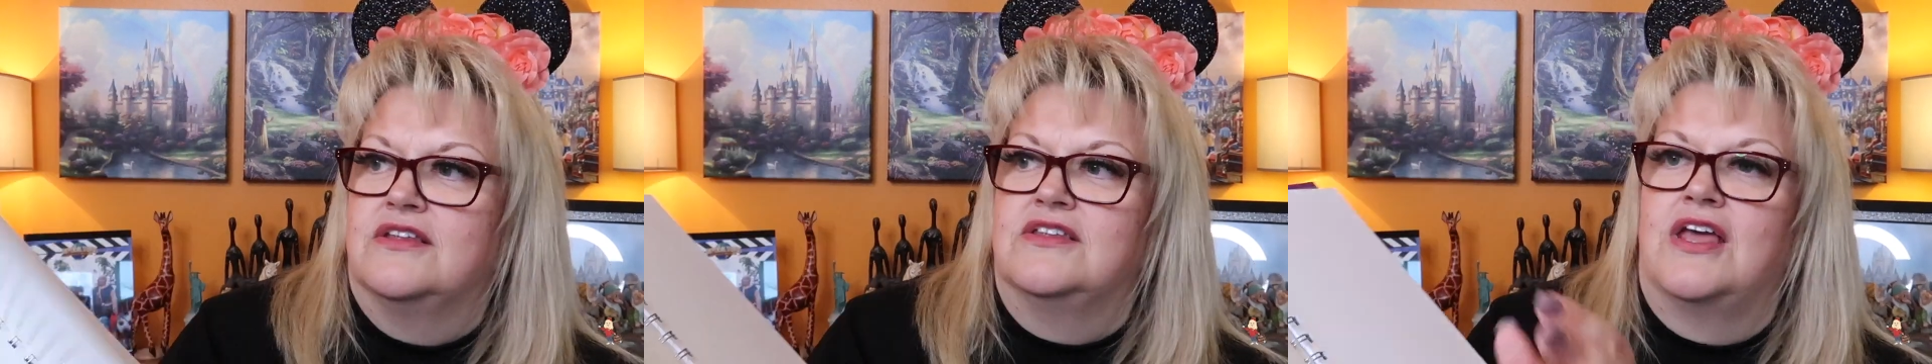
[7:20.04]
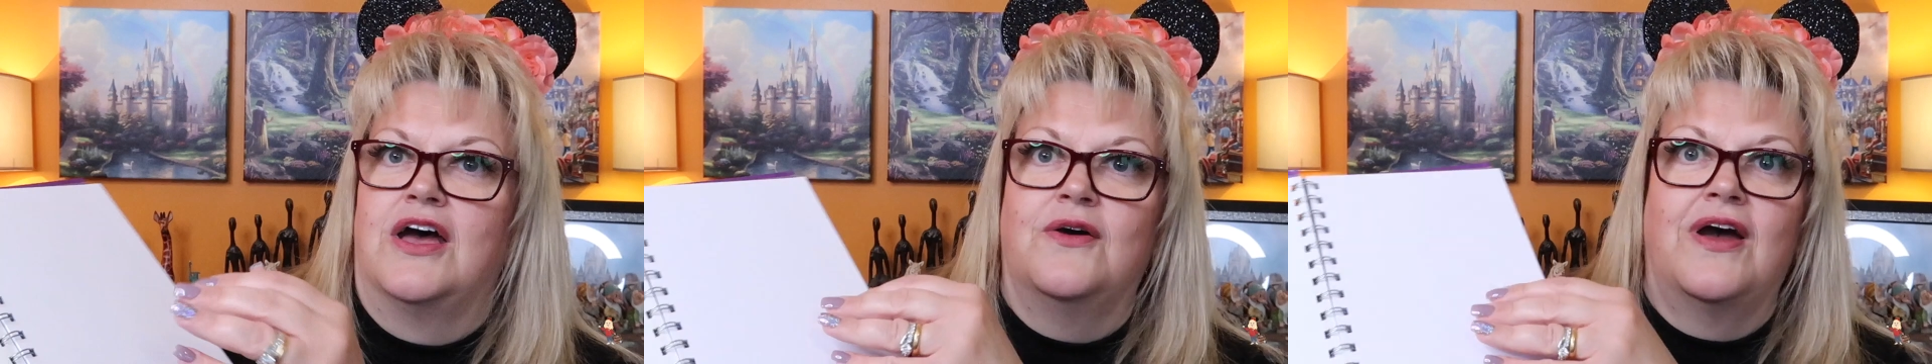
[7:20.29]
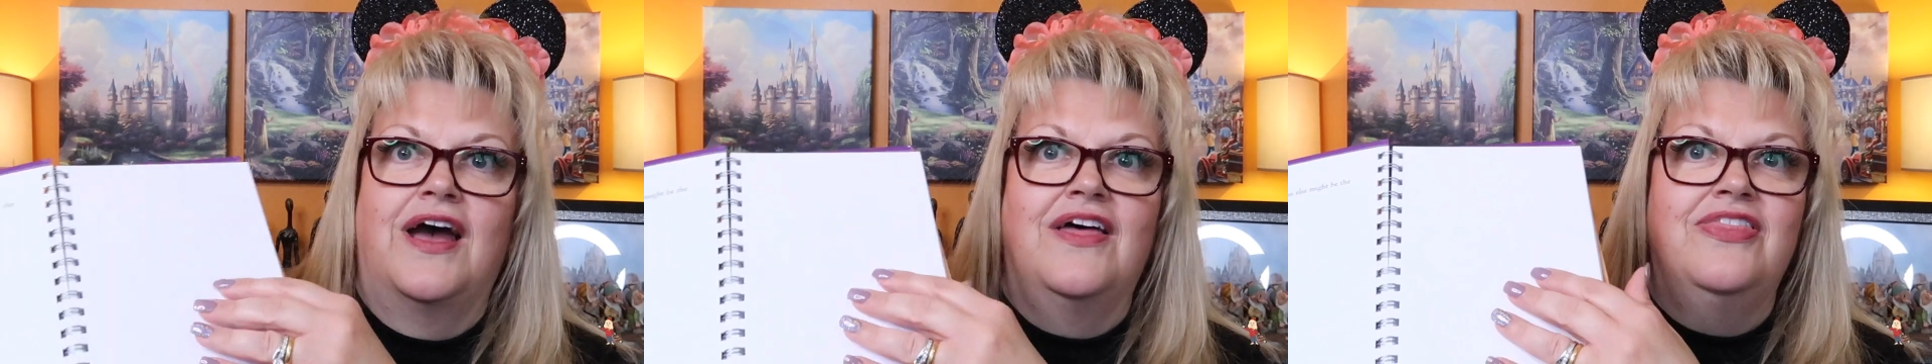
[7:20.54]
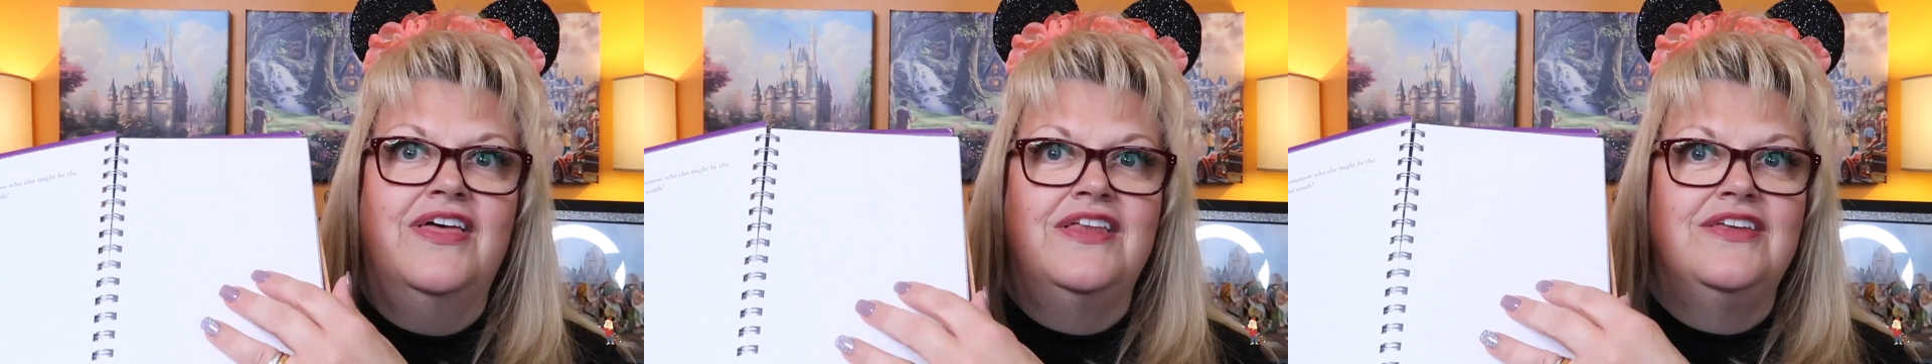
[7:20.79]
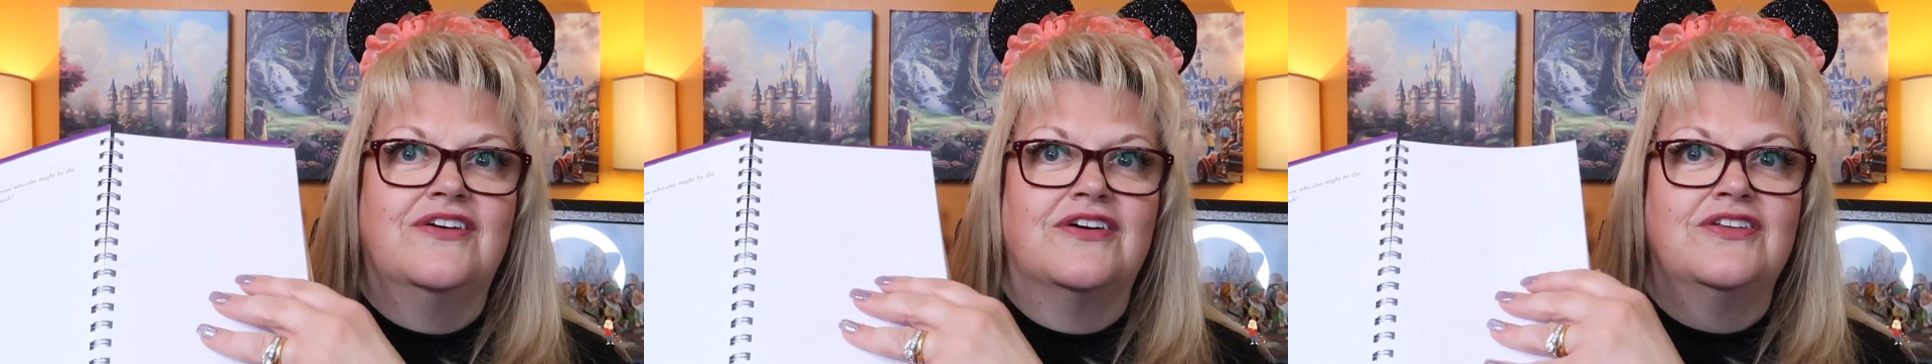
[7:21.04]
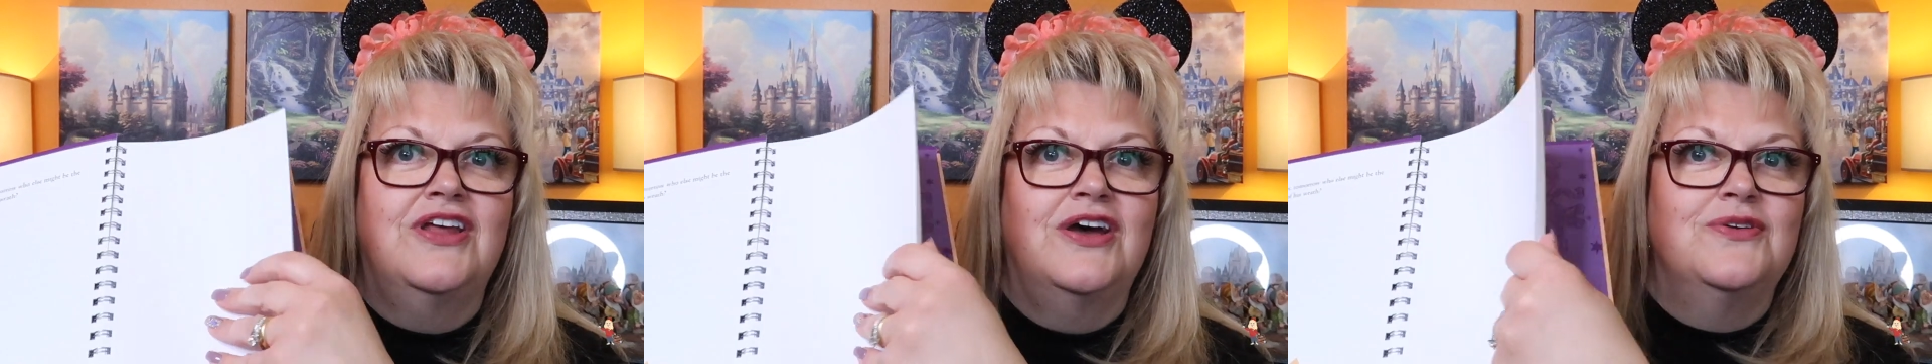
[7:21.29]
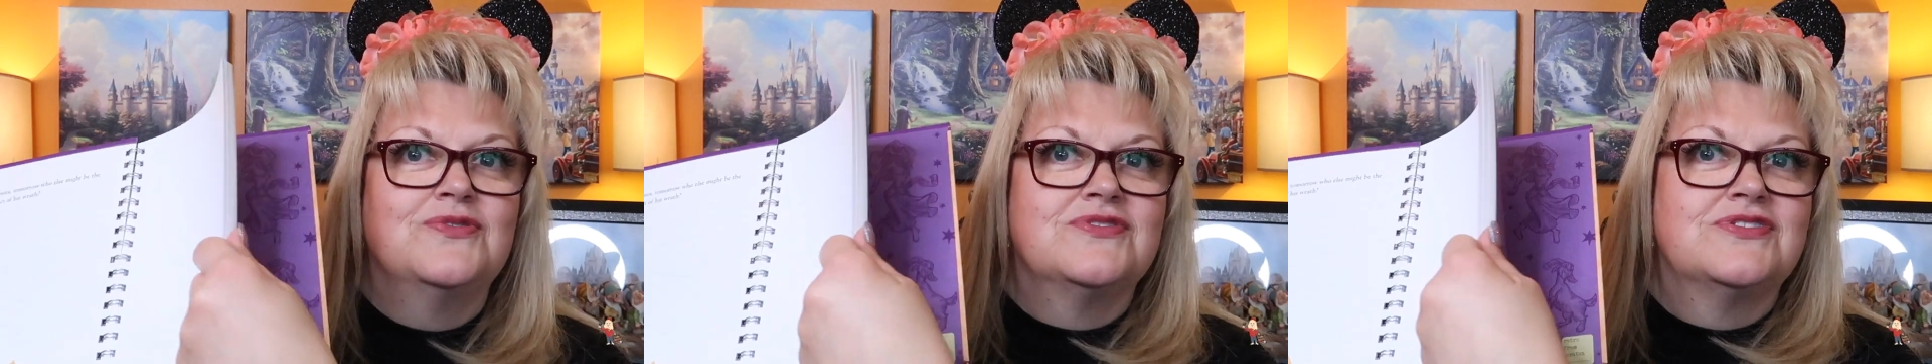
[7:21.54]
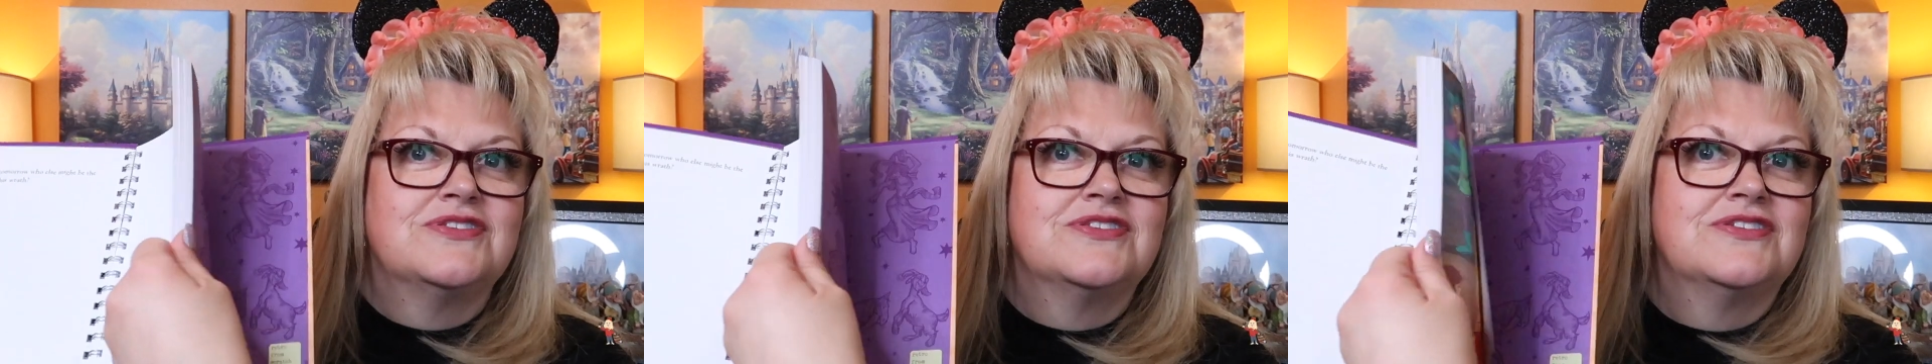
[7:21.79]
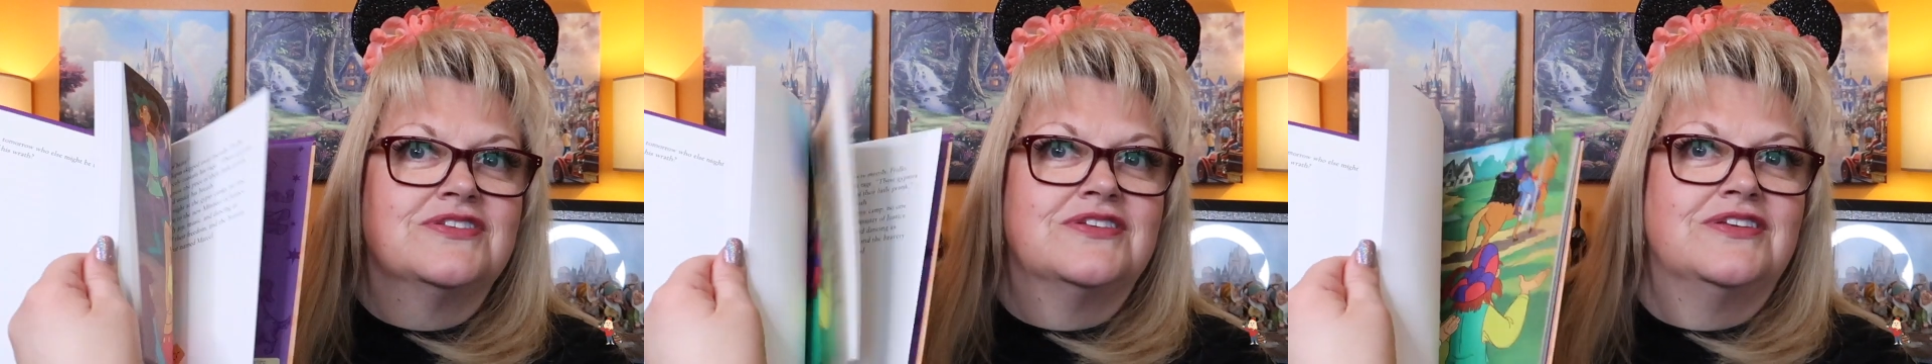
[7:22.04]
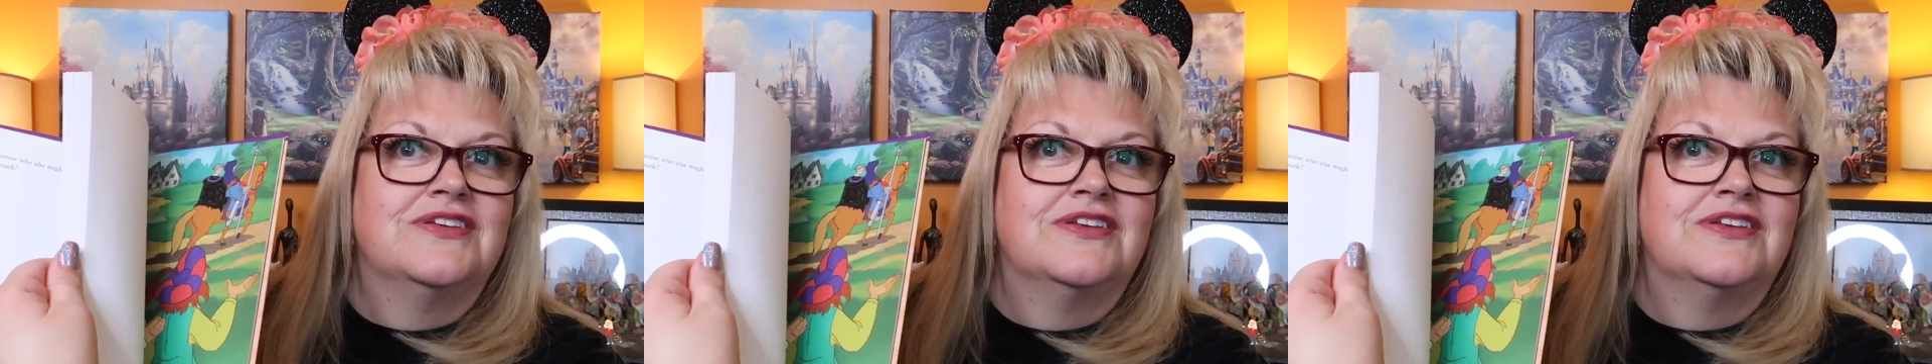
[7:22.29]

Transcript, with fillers: No, and then you've got notes.